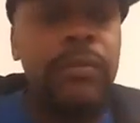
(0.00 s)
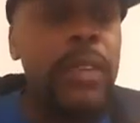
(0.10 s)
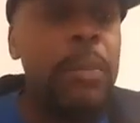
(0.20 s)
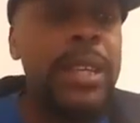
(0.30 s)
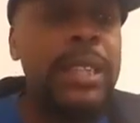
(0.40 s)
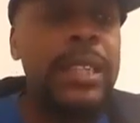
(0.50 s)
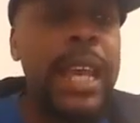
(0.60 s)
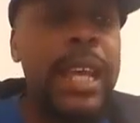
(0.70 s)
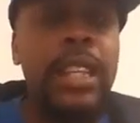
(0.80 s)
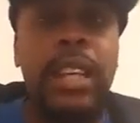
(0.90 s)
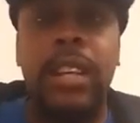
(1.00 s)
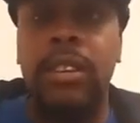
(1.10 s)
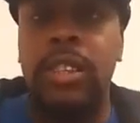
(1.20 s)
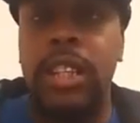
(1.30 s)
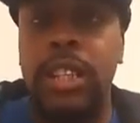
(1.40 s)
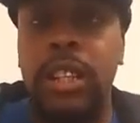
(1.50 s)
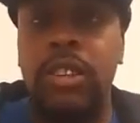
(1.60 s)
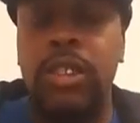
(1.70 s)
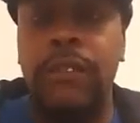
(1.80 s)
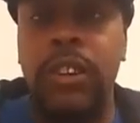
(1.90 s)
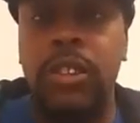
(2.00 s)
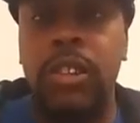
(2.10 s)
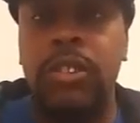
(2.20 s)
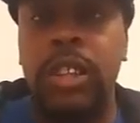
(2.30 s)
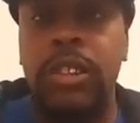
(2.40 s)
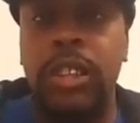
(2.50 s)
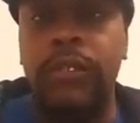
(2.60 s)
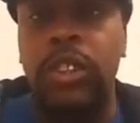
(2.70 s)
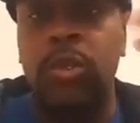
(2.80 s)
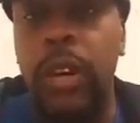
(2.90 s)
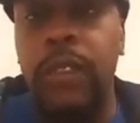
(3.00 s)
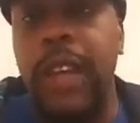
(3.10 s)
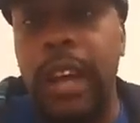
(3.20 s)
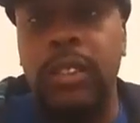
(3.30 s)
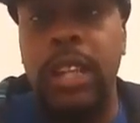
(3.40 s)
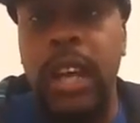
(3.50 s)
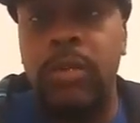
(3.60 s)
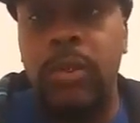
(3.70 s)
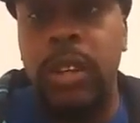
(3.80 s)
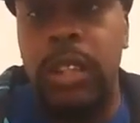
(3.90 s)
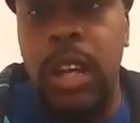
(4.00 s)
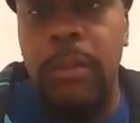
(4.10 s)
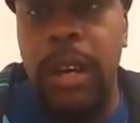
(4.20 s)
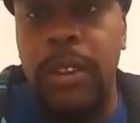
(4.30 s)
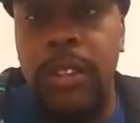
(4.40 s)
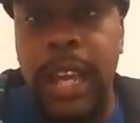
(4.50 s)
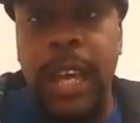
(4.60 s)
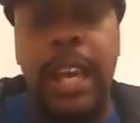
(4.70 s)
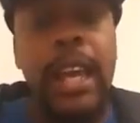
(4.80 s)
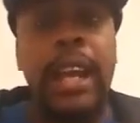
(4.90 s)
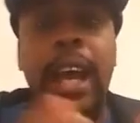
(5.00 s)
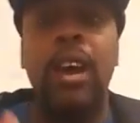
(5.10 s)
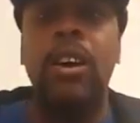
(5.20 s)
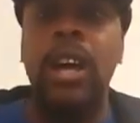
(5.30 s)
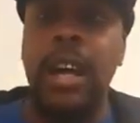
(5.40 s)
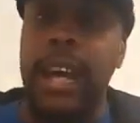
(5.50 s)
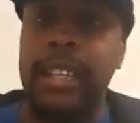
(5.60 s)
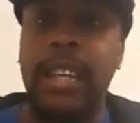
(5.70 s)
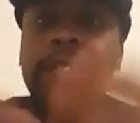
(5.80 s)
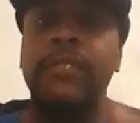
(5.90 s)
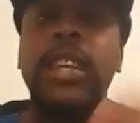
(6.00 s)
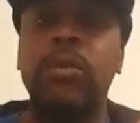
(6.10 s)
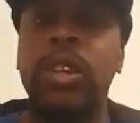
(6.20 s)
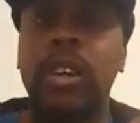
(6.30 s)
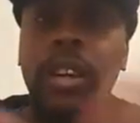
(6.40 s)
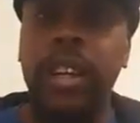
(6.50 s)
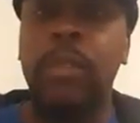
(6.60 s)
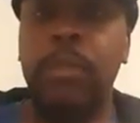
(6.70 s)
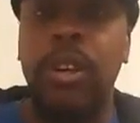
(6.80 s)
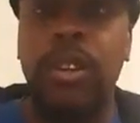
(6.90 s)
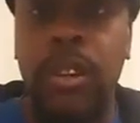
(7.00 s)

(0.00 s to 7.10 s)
Miss Danielle. She just closed her first wholesale deal for twelve thousand dollars. We're going to talk about that and how I J V'd with her and helped her, you